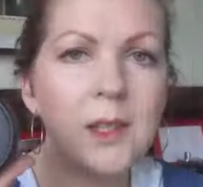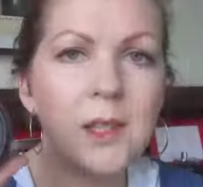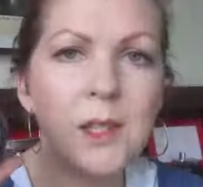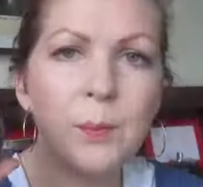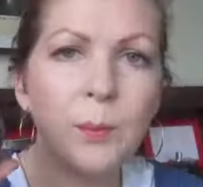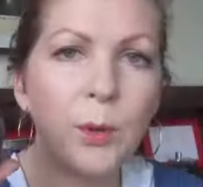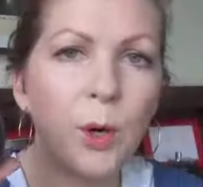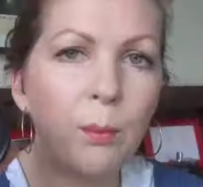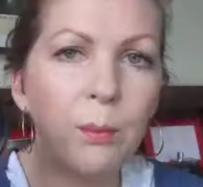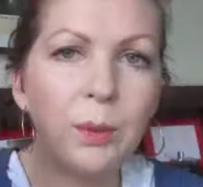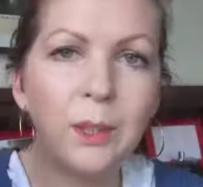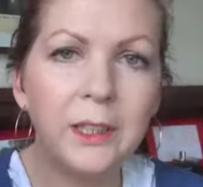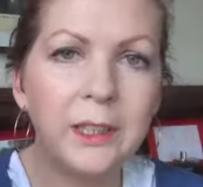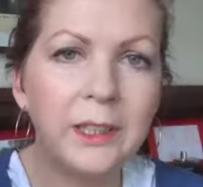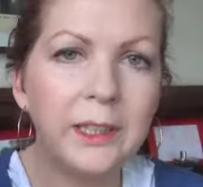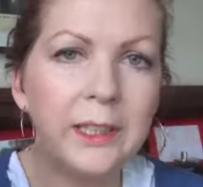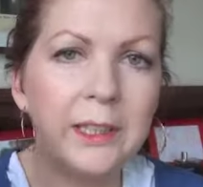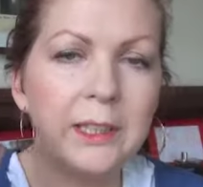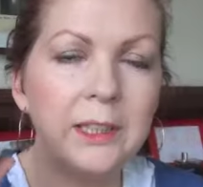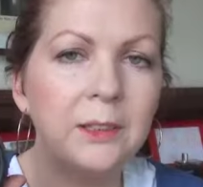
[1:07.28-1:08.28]
This is
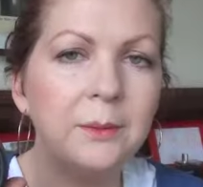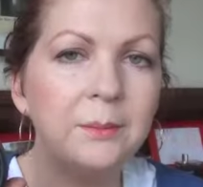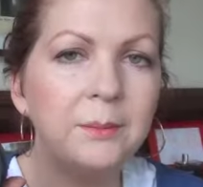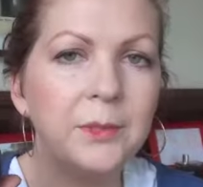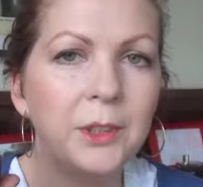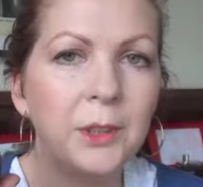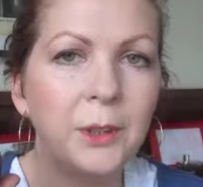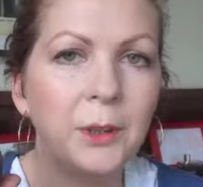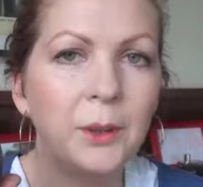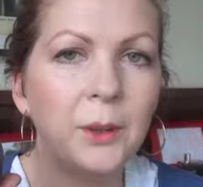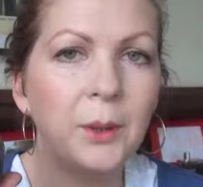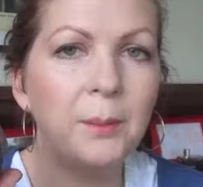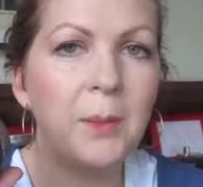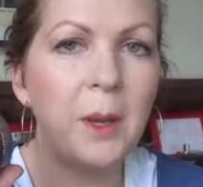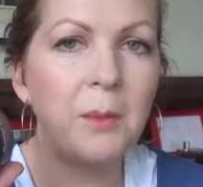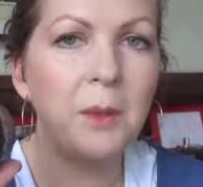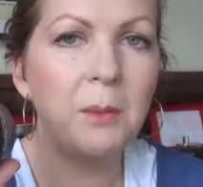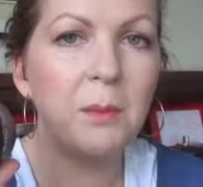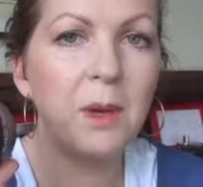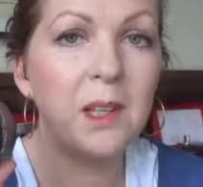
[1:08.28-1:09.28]
probably
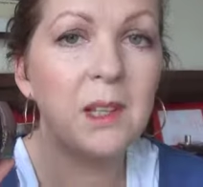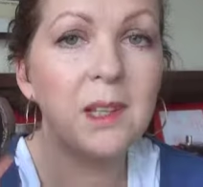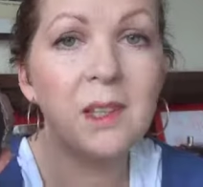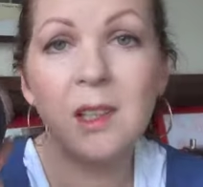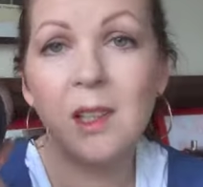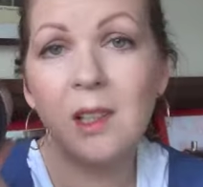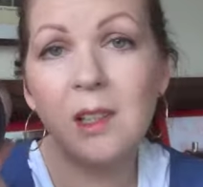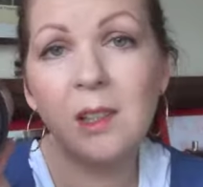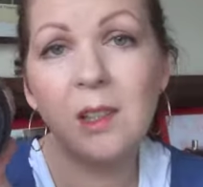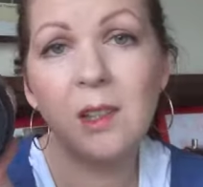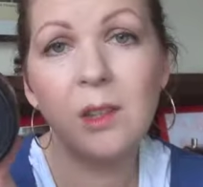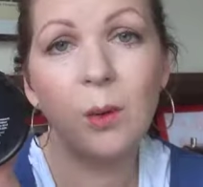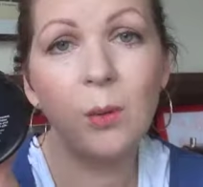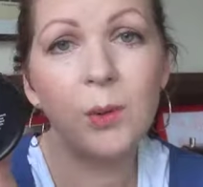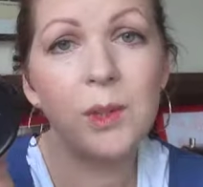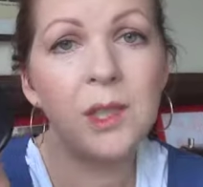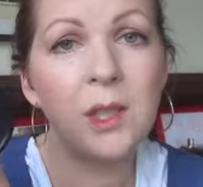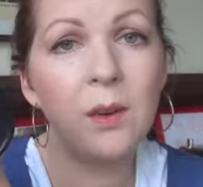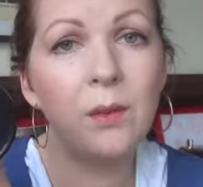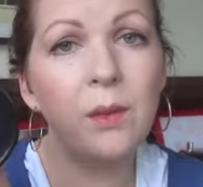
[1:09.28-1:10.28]
maybe my 6th
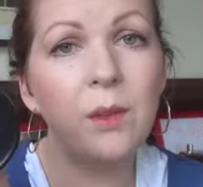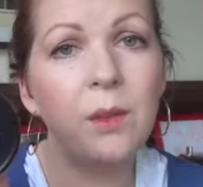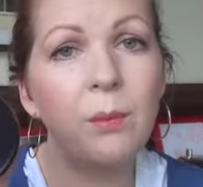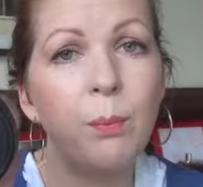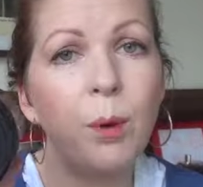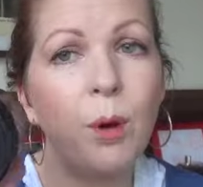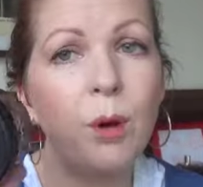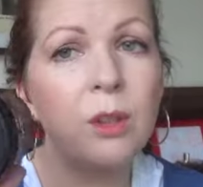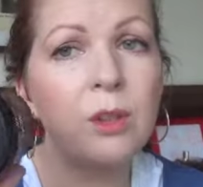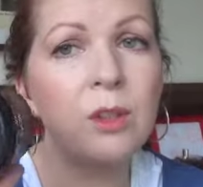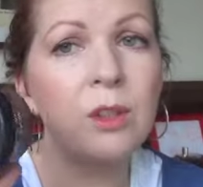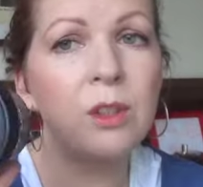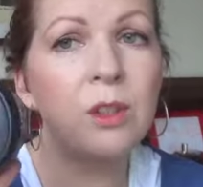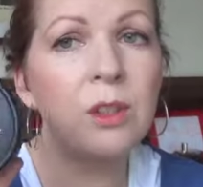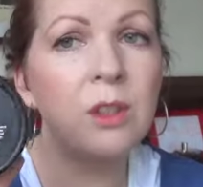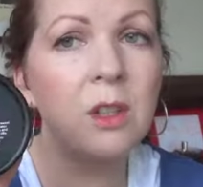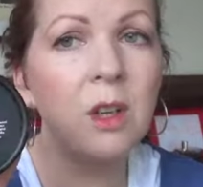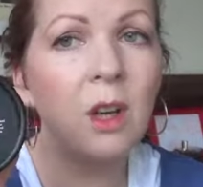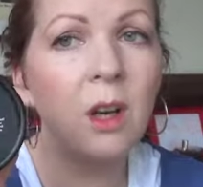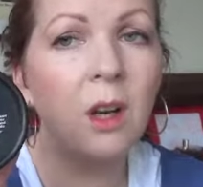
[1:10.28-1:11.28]
or 7th
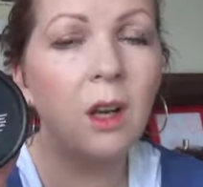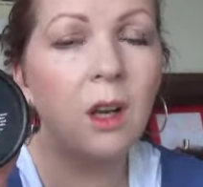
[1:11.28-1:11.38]
pot